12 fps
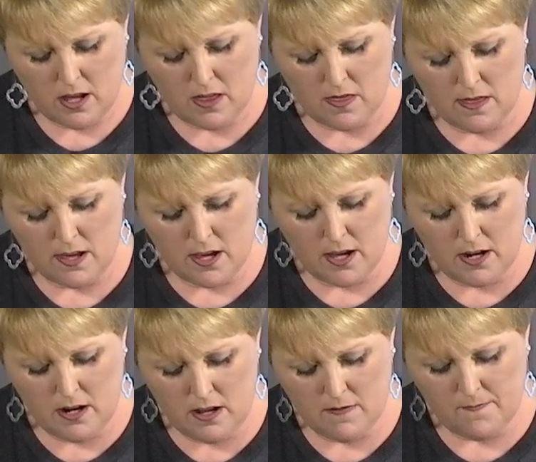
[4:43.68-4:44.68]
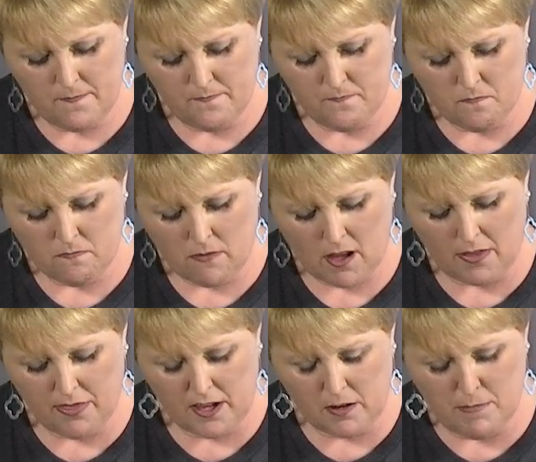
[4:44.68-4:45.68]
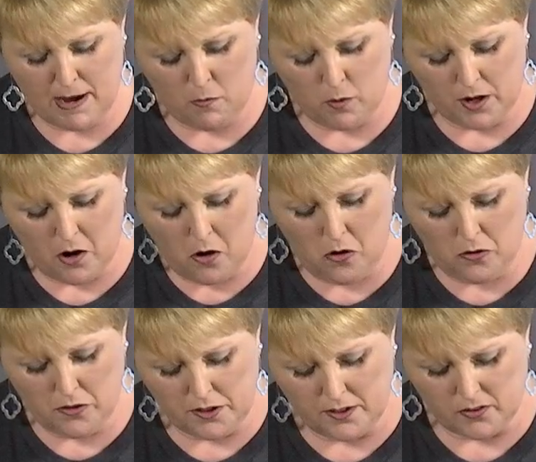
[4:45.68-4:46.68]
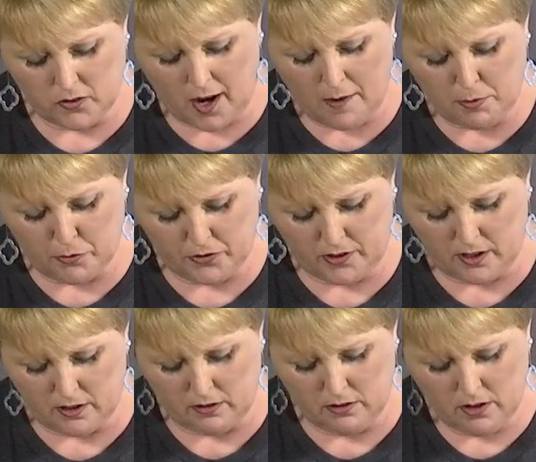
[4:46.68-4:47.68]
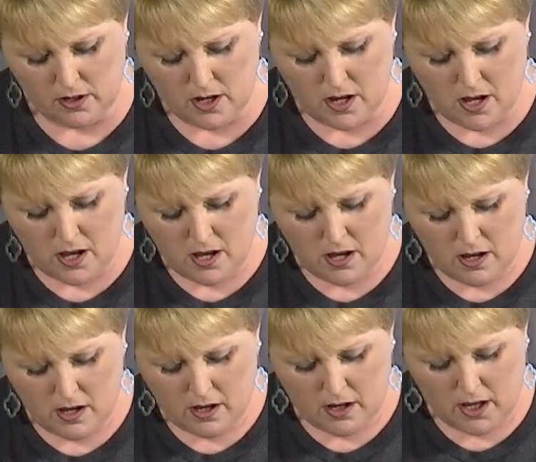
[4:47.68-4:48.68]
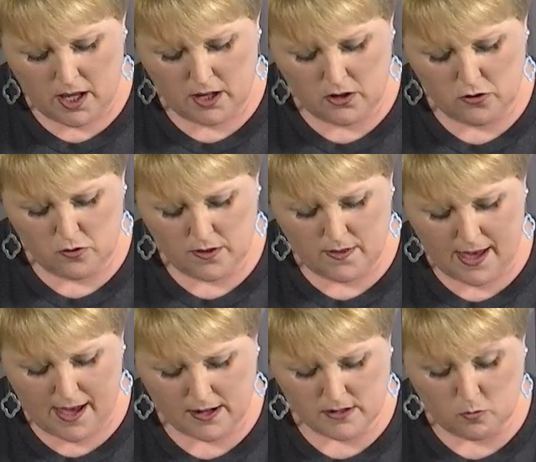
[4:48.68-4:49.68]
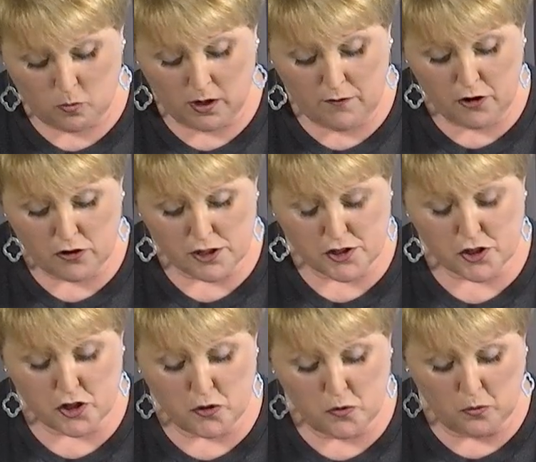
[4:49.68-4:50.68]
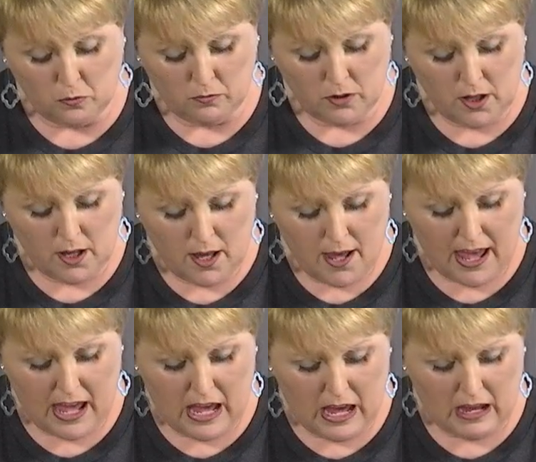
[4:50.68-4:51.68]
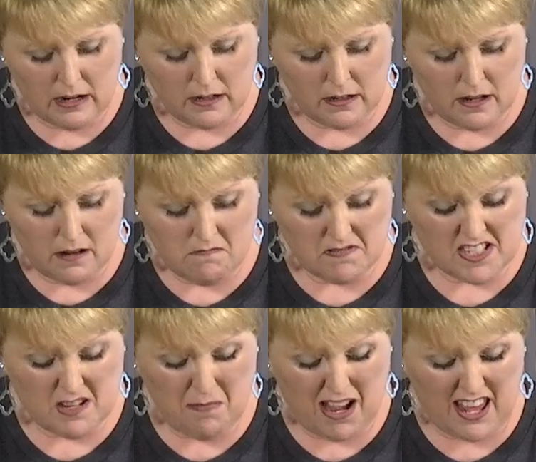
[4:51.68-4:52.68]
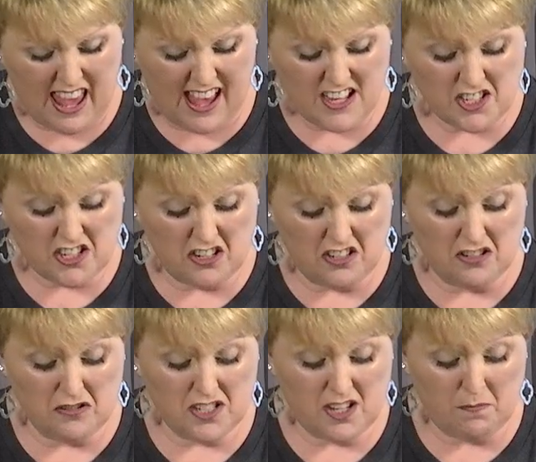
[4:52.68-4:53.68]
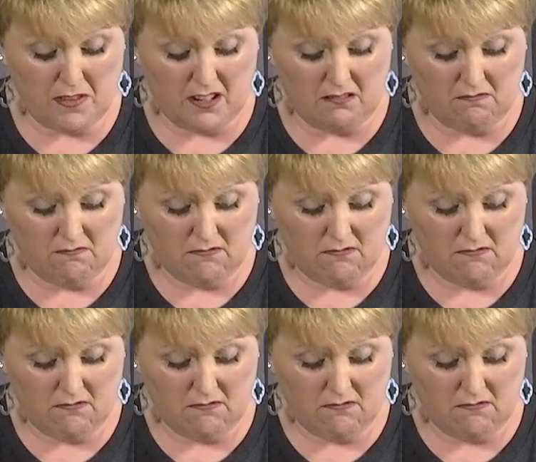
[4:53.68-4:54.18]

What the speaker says: And then I think about what all the disciples did in doing that. What if you're at school and somebody asks you to do something